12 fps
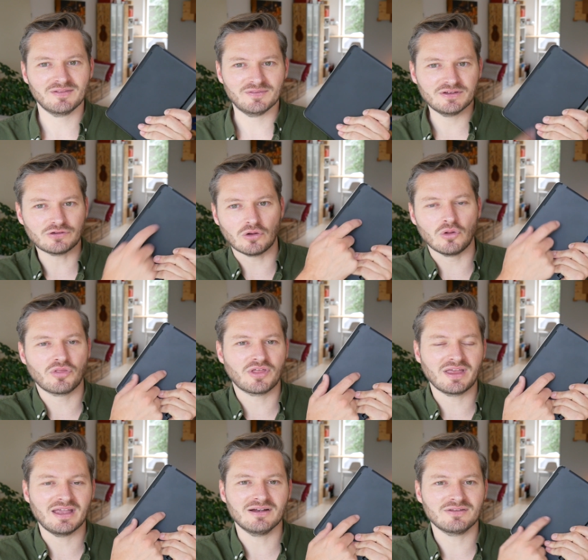This whole
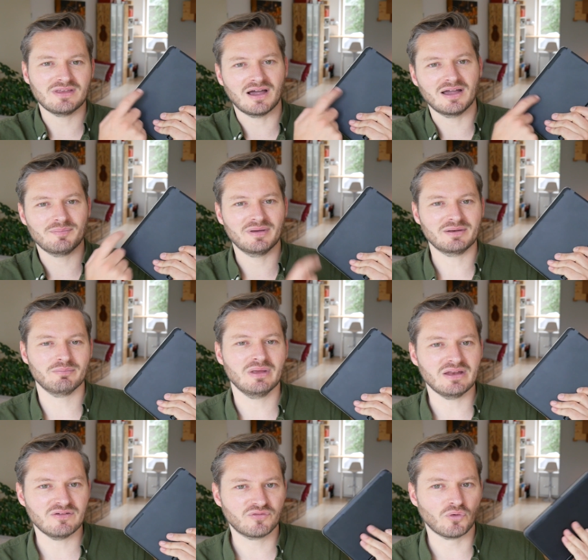thing here, the iPad
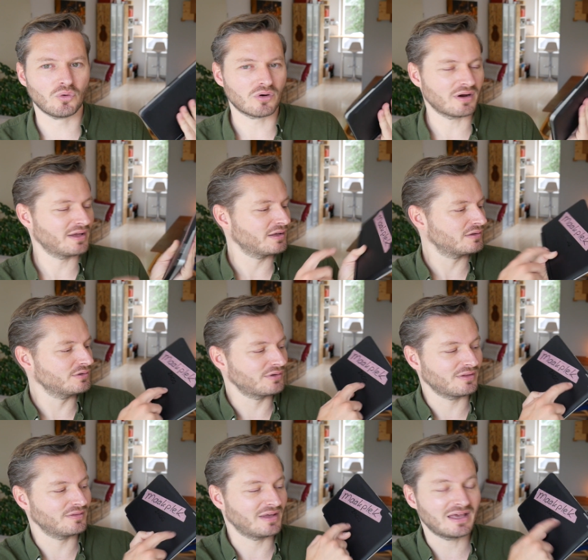Mini 4,
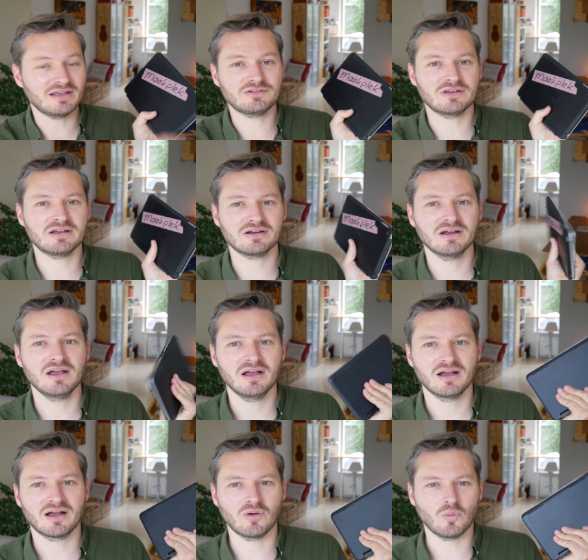including the case here,
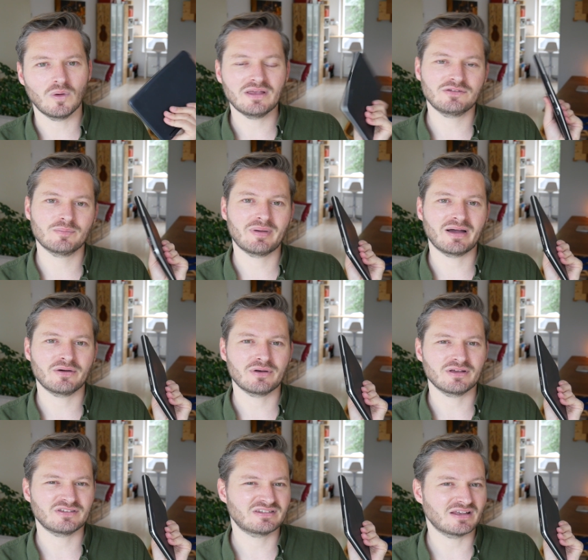weighs
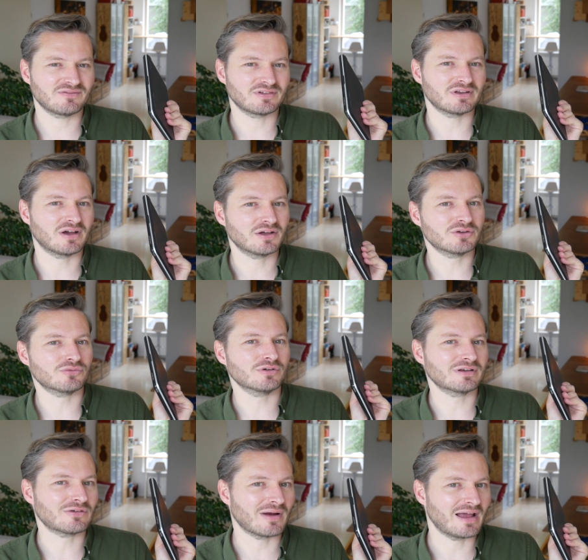about
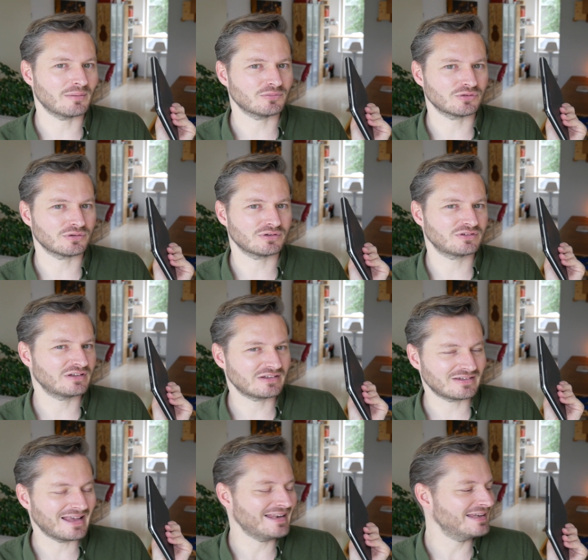700 grams or
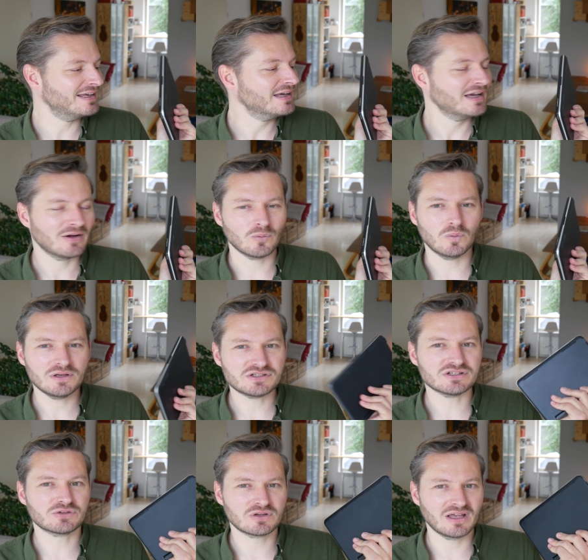680, which
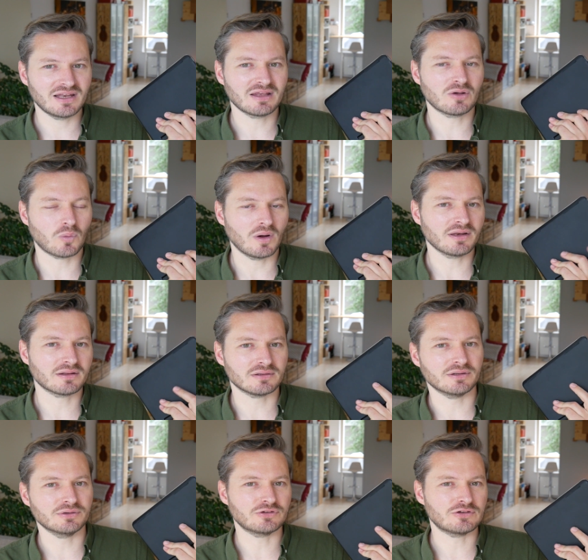is getting quite
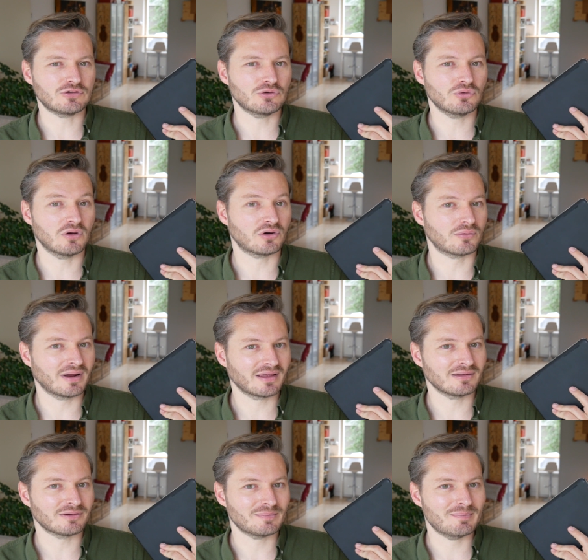close to a
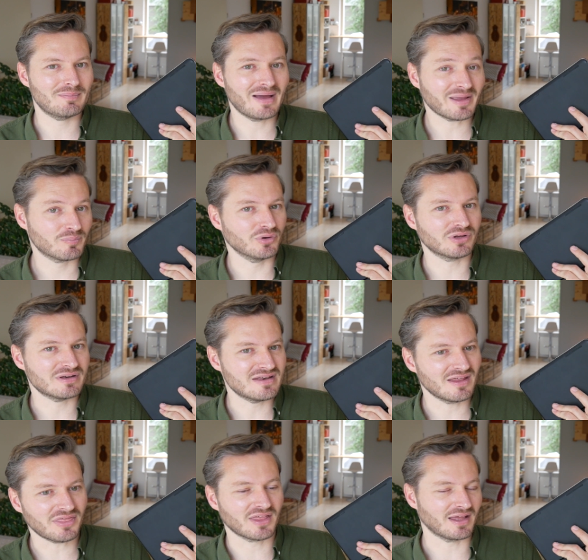regular MacBook
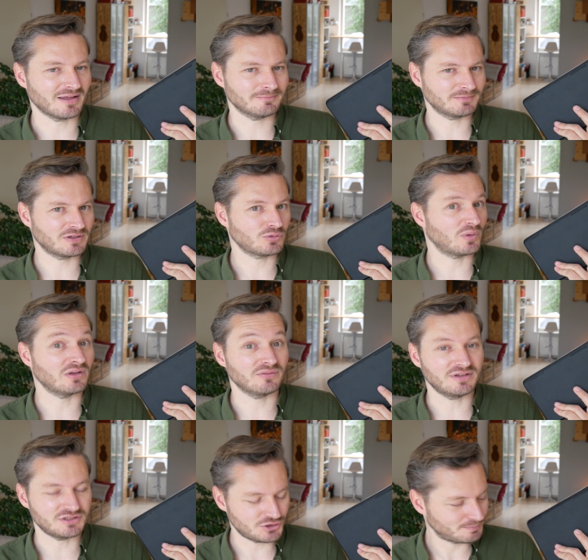Nothing, the
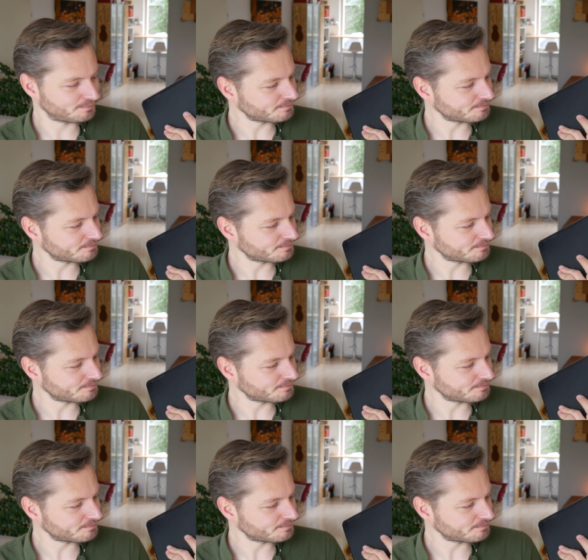12-inch.